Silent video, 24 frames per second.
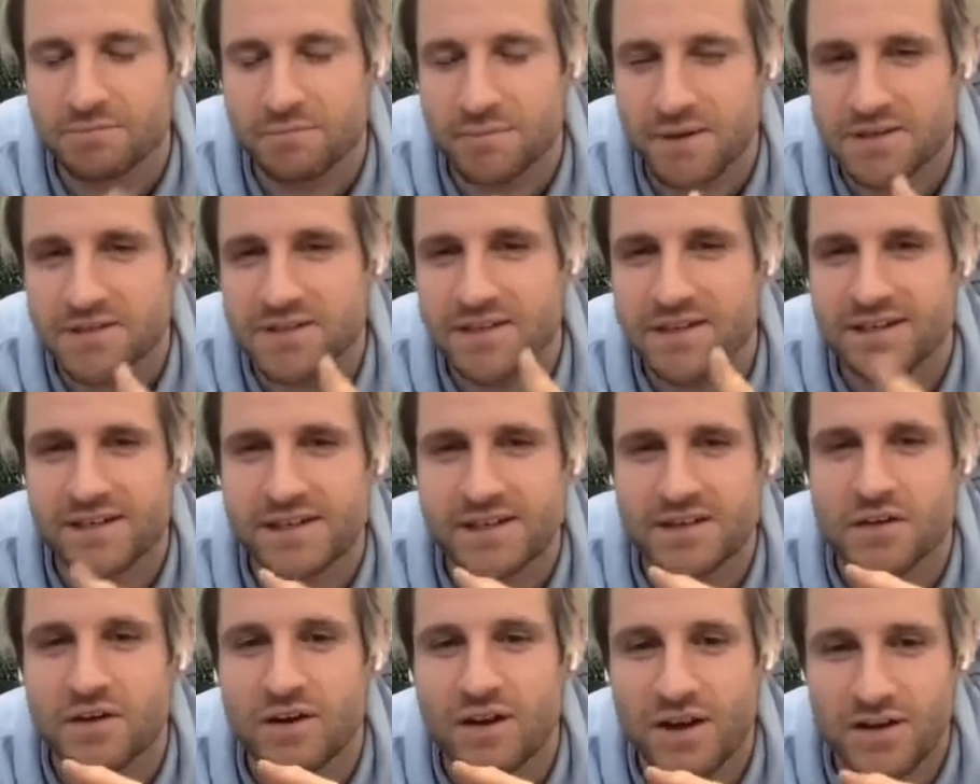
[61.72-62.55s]

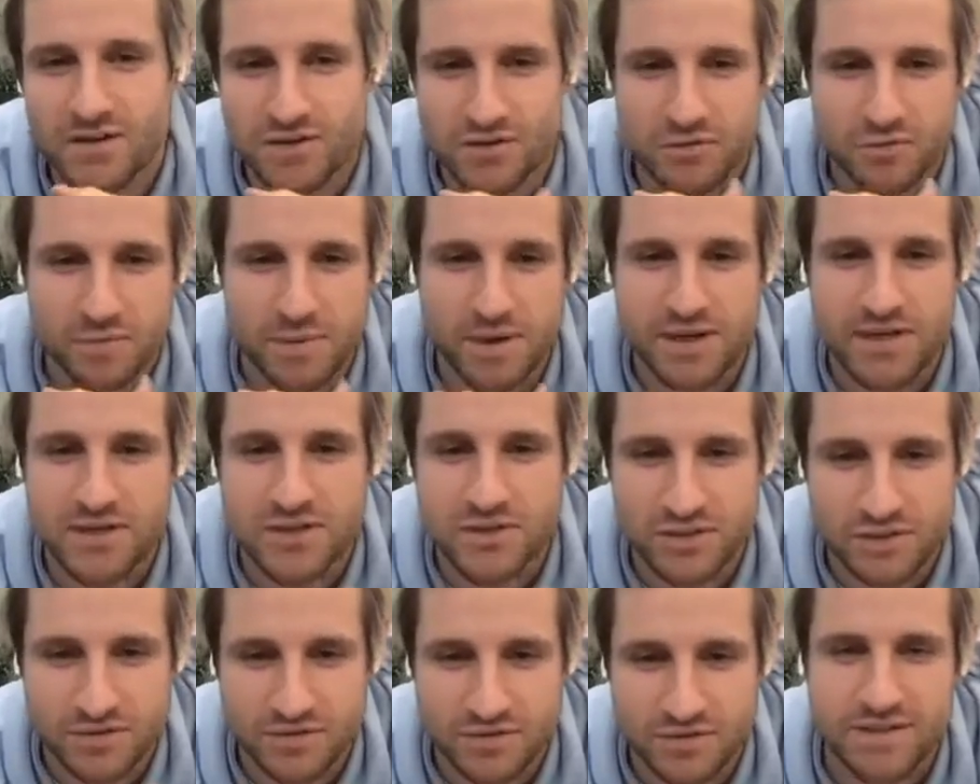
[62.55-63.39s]
basically a collage of
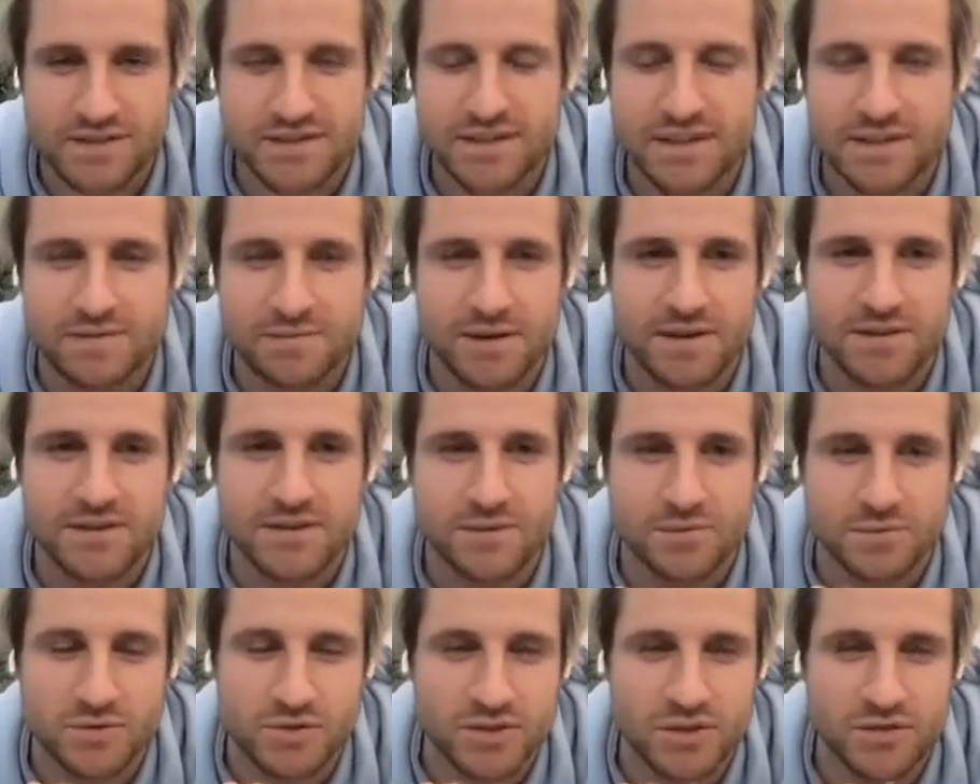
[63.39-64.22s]
pictures of the team and
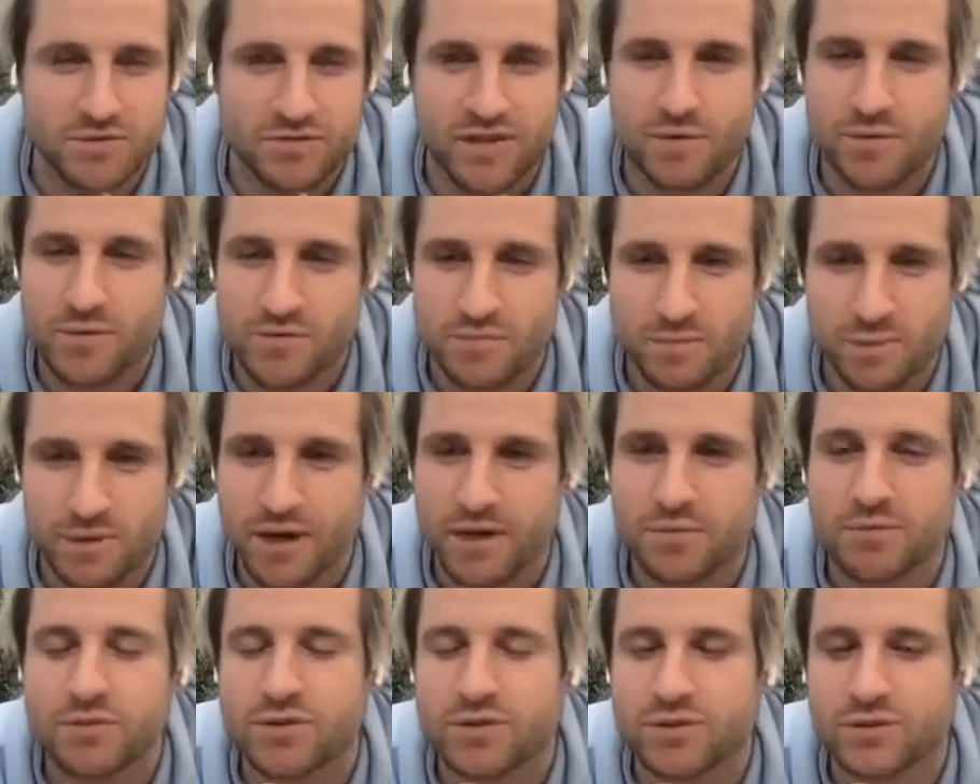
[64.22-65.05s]
some stuff that we've been
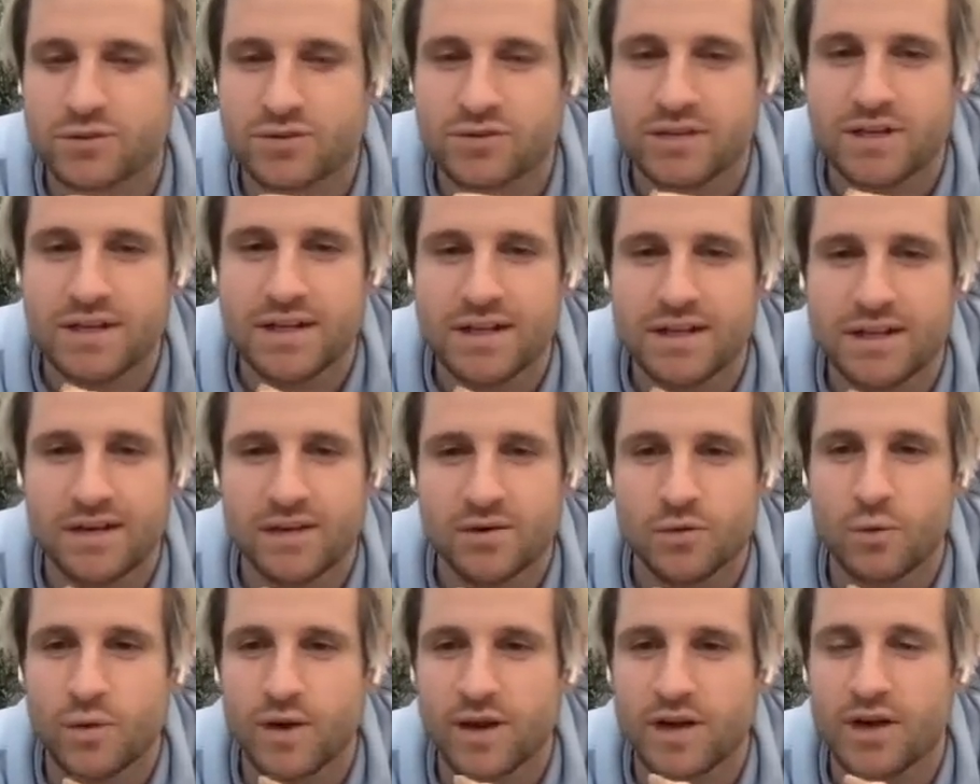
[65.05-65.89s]
up to.
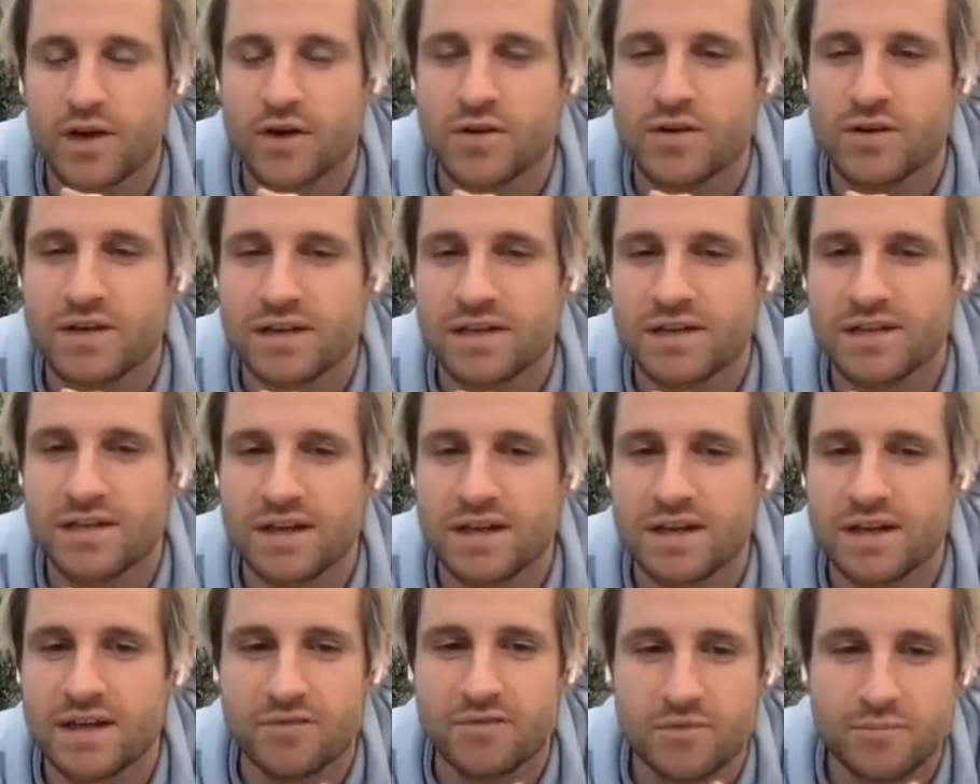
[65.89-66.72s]
We're currently
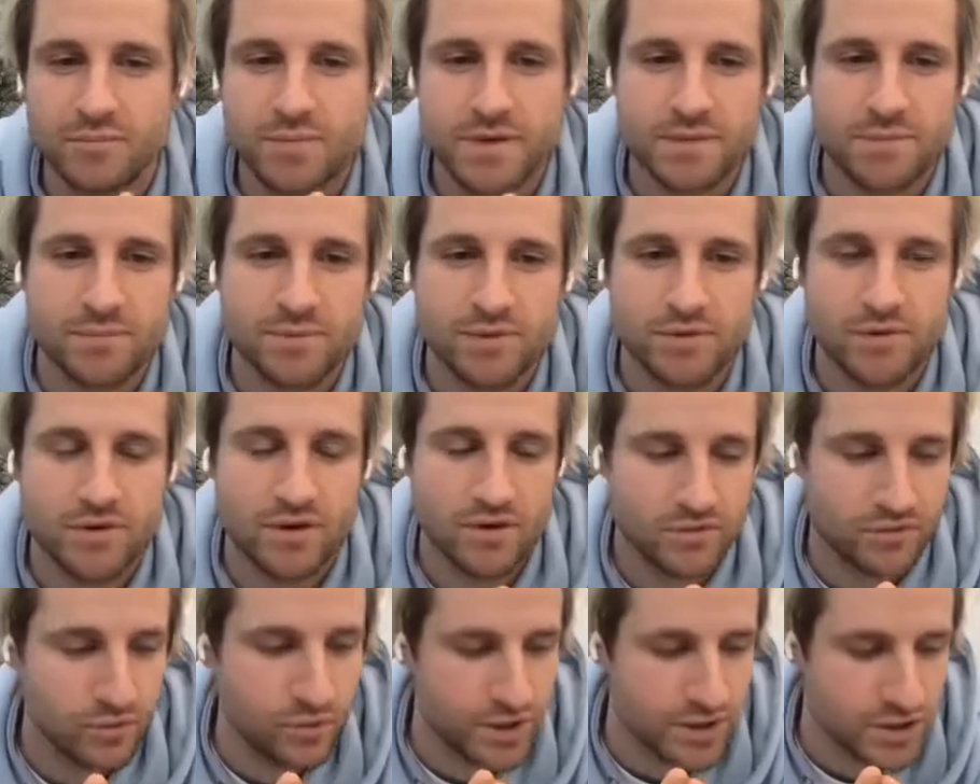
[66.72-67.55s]
11 people,
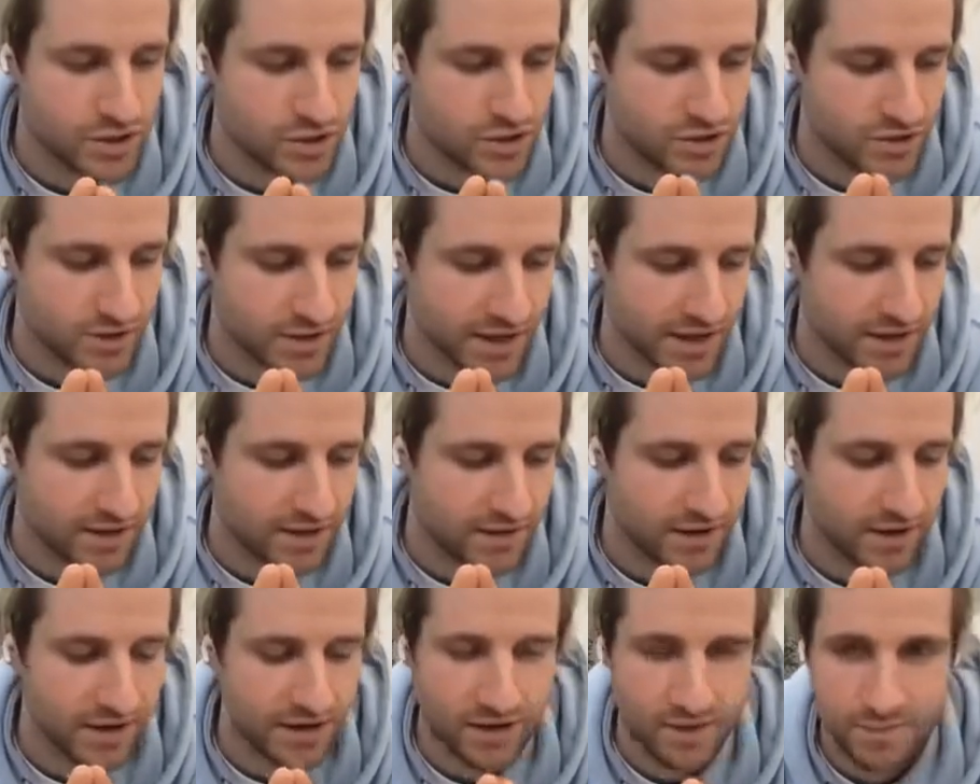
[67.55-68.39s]
of which
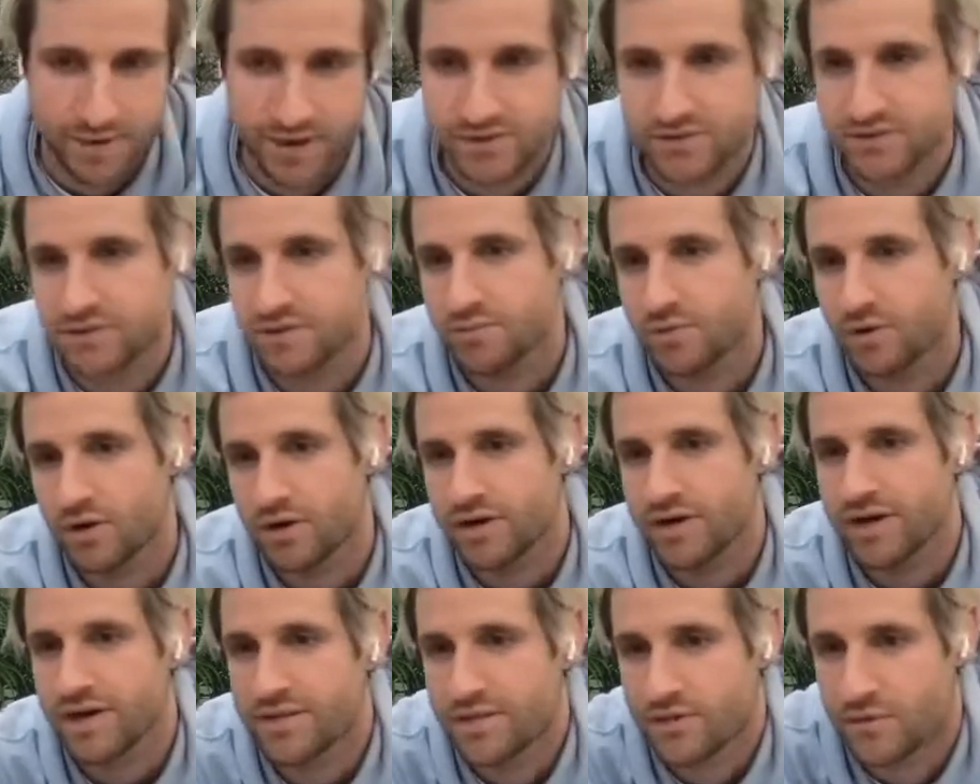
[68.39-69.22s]
10 are based in
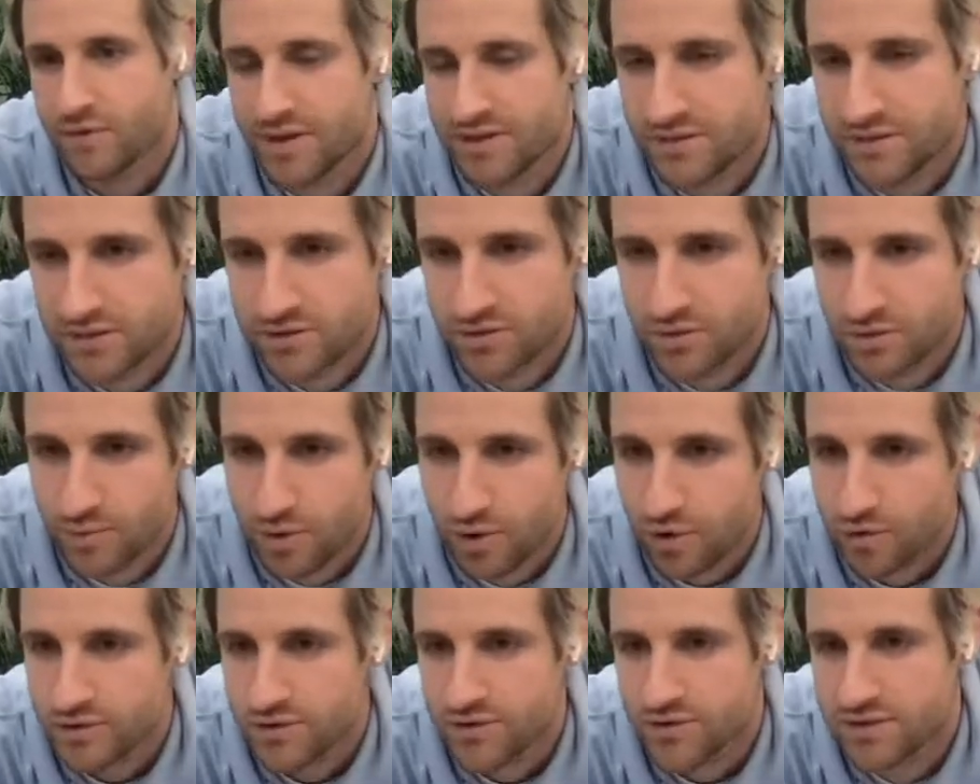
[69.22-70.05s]
Berlin and the rest is
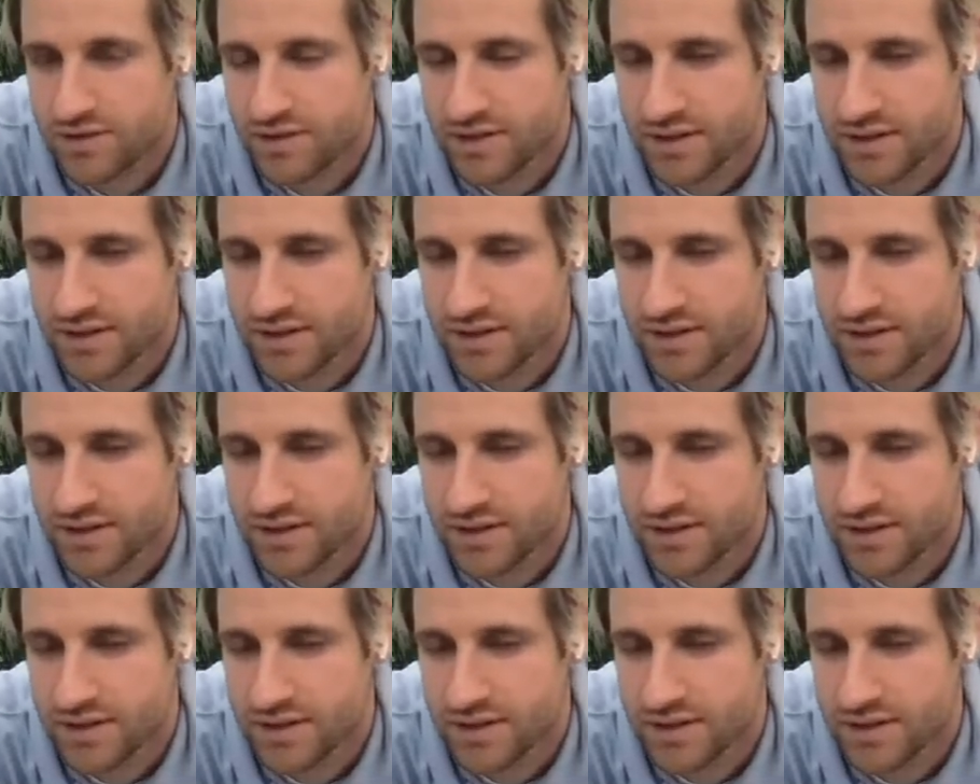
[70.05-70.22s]
remote.